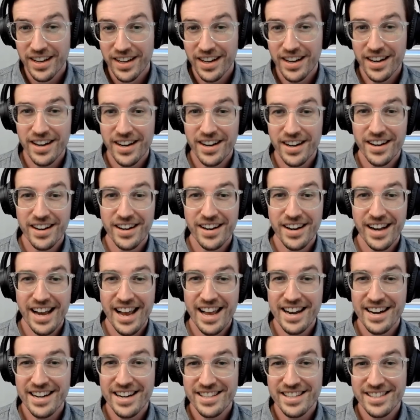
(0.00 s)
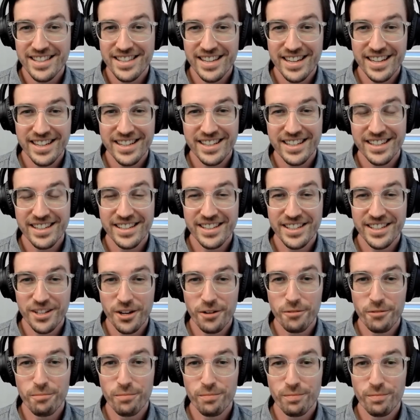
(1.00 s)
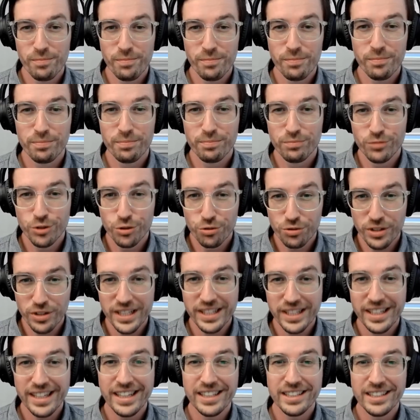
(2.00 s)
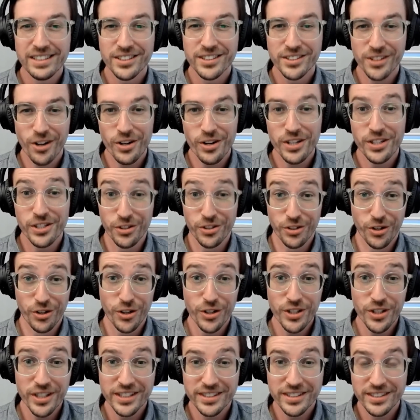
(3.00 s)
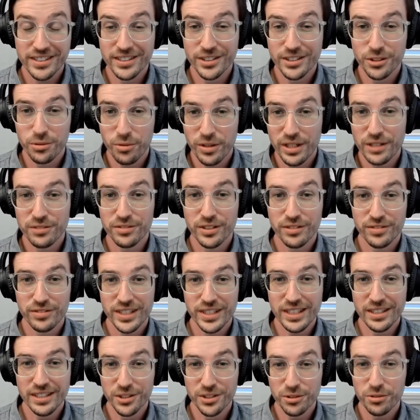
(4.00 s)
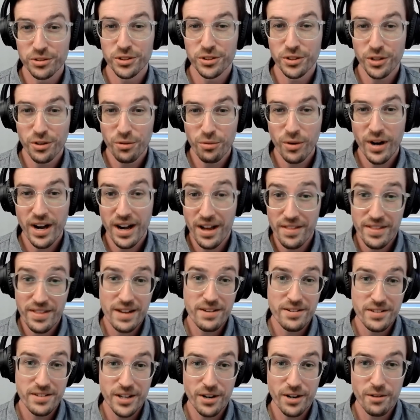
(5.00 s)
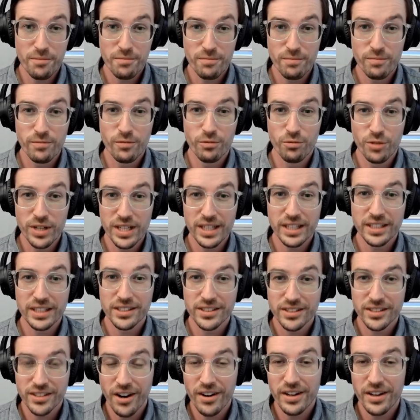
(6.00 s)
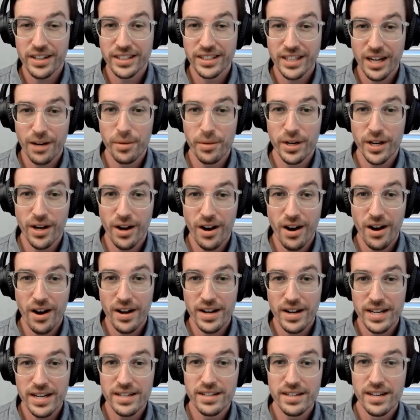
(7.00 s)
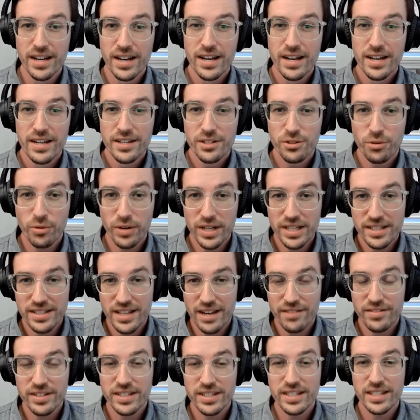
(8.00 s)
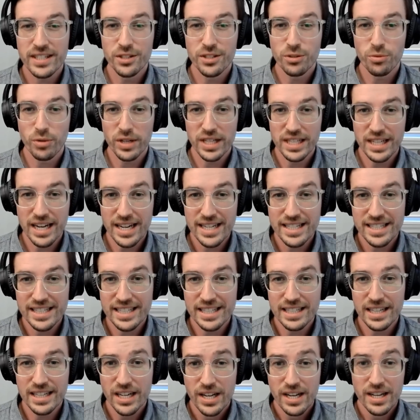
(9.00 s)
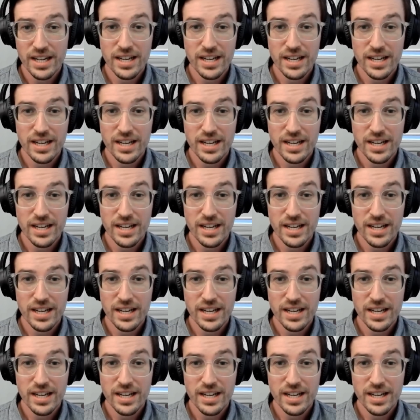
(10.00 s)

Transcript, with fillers: Uh, hmm. And I think, uh, you know, drilling started in earnest in 2015. So it took a while. And then, you know, really started coming on in 2017, 2019.